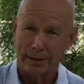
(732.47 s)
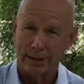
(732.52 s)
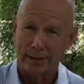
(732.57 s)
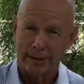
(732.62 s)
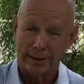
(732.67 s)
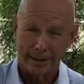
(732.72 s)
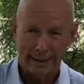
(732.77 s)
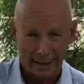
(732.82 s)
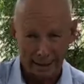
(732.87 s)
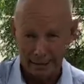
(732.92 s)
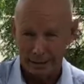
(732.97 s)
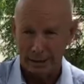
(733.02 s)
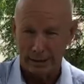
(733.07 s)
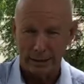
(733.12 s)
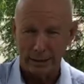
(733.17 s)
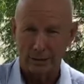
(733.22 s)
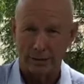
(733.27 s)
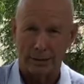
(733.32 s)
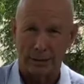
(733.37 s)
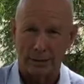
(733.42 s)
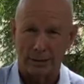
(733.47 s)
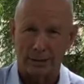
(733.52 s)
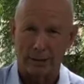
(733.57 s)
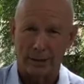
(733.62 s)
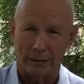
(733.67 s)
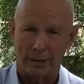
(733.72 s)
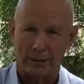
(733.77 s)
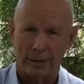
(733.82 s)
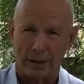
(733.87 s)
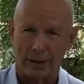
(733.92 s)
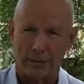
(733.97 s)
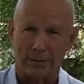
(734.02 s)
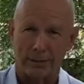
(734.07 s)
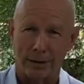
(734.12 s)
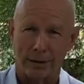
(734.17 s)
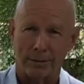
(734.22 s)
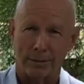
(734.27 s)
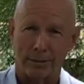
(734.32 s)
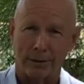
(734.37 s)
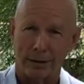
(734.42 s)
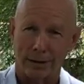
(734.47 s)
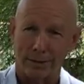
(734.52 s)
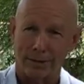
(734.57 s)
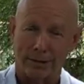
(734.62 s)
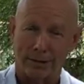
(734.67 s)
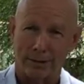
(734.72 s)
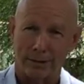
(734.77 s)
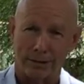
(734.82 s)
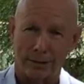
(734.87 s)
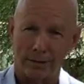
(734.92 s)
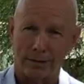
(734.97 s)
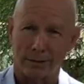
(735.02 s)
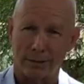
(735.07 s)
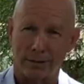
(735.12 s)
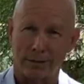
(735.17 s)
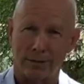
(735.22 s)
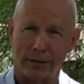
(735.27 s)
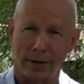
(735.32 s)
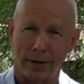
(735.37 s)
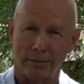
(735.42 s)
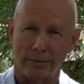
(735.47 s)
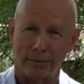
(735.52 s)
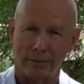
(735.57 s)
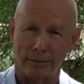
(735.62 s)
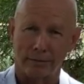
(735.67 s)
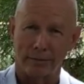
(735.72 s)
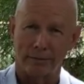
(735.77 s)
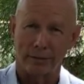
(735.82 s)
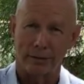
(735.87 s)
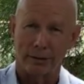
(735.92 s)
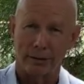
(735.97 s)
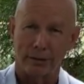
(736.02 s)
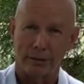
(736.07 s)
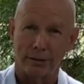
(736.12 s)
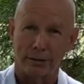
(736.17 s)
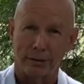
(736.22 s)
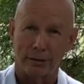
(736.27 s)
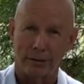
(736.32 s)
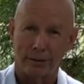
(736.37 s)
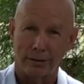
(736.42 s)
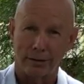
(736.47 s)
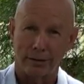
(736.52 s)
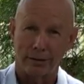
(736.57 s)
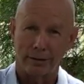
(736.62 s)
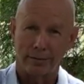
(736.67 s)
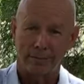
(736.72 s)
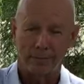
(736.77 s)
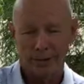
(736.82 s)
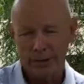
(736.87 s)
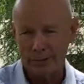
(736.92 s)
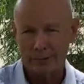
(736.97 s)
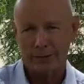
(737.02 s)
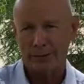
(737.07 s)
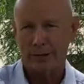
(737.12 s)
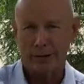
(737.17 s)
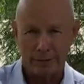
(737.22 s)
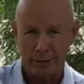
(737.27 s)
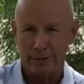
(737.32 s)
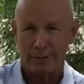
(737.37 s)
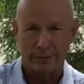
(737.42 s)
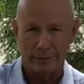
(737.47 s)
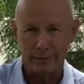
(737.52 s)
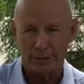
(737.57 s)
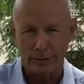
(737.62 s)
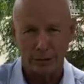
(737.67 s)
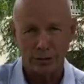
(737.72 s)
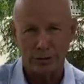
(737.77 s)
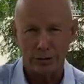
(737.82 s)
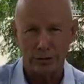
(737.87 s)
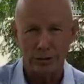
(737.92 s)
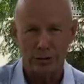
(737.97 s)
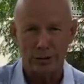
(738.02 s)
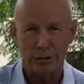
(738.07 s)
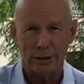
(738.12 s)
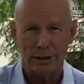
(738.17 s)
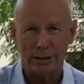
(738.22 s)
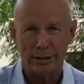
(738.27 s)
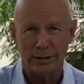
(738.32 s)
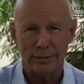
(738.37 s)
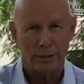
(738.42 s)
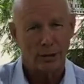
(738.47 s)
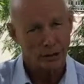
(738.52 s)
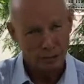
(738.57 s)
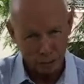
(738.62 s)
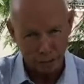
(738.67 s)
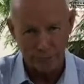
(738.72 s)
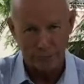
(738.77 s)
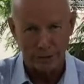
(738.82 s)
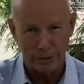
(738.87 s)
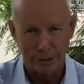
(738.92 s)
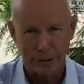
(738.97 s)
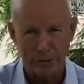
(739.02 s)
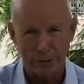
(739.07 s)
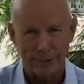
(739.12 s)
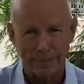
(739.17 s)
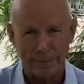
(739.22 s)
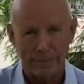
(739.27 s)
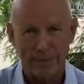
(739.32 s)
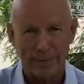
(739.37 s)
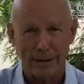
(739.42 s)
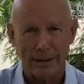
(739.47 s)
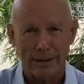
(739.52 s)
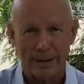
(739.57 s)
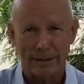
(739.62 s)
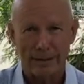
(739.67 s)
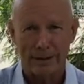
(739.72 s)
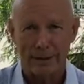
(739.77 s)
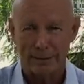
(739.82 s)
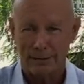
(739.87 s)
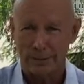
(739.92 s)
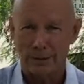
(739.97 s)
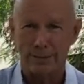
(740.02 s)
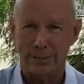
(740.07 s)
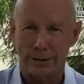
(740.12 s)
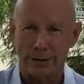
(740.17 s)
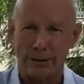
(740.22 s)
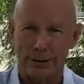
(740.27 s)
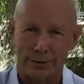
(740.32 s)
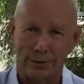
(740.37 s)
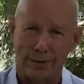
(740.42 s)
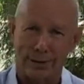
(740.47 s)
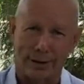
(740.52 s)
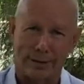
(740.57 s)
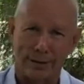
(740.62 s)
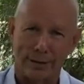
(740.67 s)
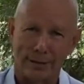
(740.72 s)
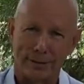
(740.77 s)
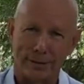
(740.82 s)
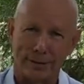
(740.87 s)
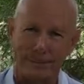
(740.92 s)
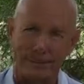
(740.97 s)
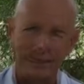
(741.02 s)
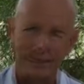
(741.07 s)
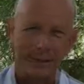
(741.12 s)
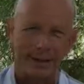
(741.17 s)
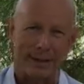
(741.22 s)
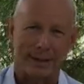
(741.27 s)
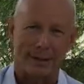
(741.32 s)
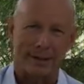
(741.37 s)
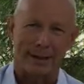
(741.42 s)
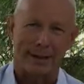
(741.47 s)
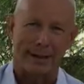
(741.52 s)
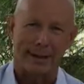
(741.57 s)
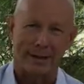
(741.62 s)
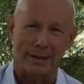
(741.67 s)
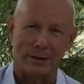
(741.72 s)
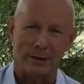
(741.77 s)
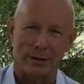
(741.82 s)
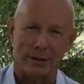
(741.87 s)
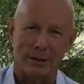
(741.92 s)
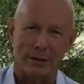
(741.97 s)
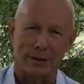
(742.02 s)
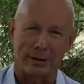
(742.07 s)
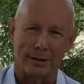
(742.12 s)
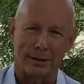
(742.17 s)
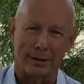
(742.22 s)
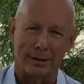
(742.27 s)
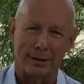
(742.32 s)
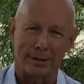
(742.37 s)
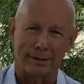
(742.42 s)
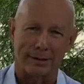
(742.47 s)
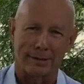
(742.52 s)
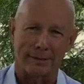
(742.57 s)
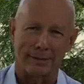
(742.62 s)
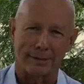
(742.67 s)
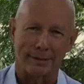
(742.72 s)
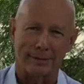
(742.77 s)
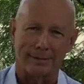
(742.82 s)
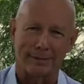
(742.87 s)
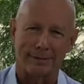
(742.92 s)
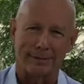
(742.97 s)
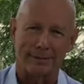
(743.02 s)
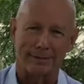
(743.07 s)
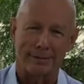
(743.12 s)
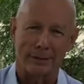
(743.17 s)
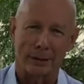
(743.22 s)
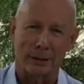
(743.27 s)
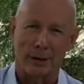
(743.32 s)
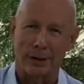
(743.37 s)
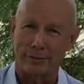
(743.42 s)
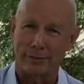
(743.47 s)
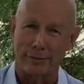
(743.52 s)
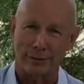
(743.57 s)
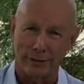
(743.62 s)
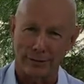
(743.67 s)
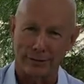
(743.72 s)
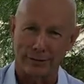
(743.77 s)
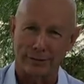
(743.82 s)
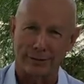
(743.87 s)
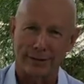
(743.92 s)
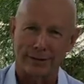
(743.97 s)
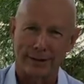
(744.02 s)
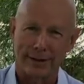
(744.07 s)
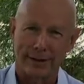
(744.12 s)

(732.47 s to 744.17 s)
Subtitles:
Nowadays we get a lot of other people here because it's a great rural residential area. They've got their own virtues. I do miss the farmers. As a councillor now, life's different.